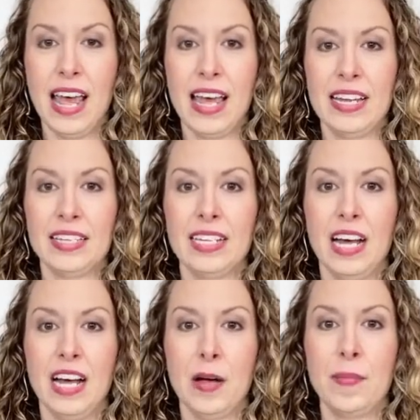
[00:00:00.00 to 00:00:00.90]
And
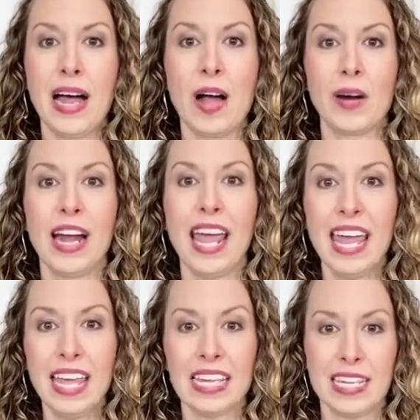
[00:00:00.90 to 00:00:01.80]
our
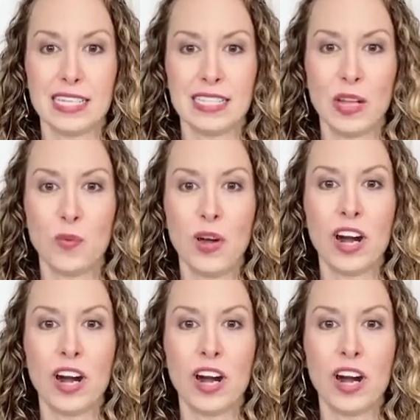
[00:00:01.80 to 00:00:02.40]
hands and what